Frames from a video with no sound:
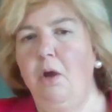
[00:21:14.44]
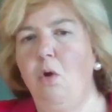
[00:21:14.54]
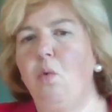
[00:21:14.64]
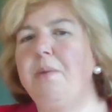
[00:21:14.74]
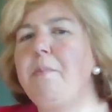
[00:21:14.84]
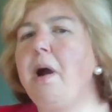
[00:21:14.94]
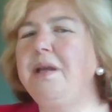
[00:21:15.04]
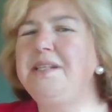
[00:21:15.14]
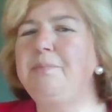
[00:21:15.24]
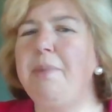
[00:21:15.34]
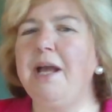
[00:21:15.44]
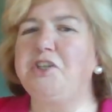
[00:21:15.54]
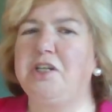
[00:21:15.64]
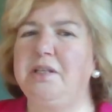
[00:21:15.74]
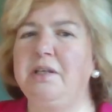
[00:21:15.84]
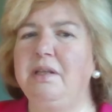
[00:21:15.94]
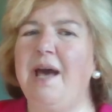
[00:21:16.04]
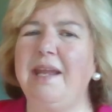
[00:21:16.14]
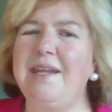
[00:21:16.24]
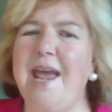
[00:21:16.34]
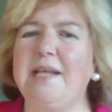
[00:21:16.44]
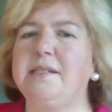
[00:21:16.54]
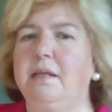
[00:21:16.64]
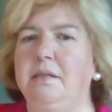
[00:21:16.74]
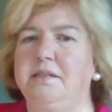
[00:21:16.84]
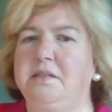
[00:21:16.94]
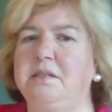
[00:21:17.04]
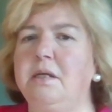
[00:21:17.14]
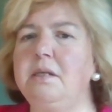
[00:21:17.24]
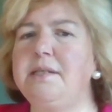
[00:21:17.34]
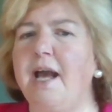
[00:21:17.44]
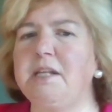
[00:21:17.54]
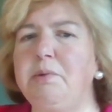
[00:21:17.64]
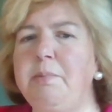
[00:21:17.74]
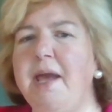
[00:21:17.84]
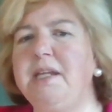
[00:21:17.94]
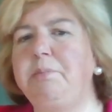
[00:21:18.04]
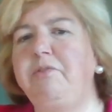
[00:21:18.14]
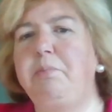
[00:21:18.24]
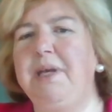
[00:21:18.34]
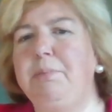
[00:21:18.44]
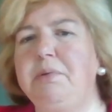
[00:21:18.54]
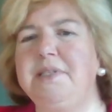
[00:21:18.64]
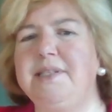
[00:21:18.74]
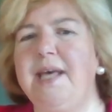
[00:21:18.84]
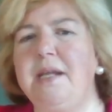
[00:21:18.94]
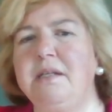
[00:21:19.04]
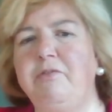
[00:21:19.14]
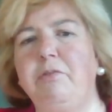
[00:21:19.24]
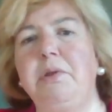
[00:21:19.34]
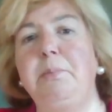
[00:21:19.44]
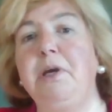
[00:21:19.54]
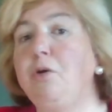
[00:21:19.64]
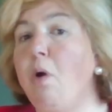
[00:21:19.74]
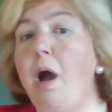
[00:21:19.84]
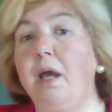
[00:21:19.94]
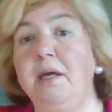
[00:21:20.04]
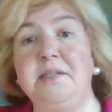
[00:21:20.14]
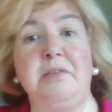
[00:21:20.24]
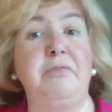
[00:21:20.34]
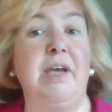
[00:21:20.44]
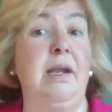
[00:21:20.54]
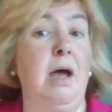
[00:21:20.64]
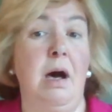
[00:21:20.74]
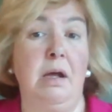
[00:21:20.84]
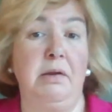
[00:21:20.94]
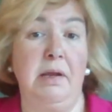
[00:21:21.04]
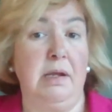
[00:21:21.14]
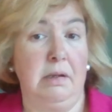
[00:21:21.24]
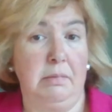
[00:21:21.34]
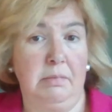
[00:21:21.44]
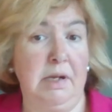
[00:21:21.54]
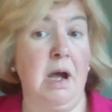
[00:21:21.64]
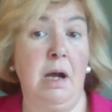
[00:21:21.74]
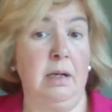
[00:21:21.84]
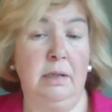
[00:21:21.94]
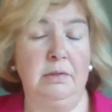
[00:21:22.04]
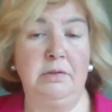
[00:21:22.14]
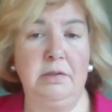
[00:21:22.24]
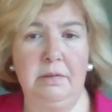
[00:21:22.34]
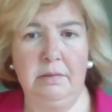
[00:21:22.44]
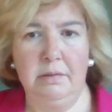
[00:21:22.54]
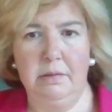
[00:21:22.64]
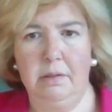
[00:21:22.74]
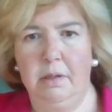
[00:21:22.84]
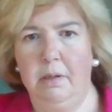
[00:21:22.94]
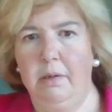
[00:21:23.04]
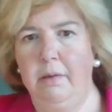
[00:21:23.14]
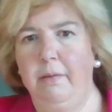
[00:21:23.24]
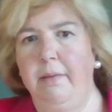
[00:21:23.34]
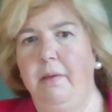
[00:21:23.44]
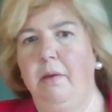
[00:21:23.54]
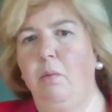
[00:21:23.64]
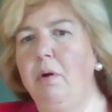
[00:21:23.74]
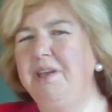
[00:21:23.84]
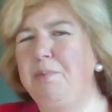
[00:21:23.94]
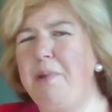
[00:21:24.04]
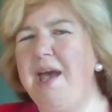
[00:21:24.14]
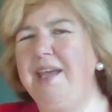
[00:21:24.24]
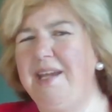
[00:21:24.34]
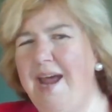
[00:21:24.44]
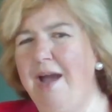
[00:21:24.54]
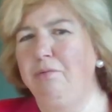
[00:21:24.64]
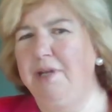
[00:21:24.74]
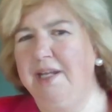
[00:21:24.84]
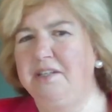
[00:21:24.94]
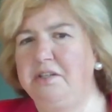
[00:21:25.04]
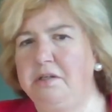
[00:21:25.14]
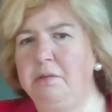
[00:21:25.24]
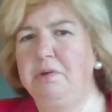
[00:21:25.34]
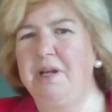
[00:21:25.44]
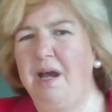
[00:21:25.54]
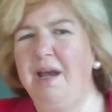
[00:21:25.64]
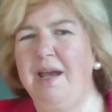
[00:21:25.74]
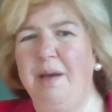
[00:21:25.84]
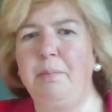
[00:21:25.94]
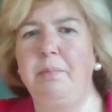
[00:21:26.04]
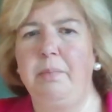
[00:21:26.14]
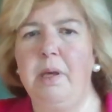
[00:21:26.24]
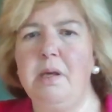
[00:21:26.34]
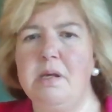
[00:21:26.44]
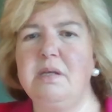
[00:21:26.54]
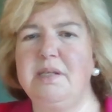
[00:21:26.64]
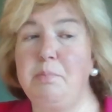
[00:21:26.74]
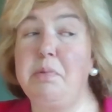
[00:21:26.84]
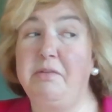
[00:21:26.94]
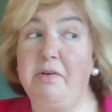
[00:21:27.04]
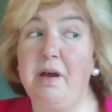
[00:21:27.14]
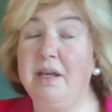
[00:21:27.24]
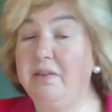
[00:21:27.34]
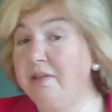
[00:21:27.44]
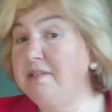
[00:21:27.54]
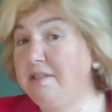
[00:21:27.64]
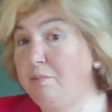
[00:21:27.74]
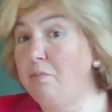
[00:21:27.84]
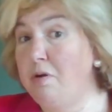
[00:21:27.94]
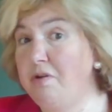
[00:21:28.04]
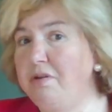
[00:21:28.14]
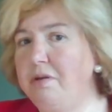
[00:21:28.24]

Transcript: We might imagine that that next cluster turns out to be made up of people descended from the Maguires of Killarney in Ireland. What you may now need to do, and I am simplifying this somewhat,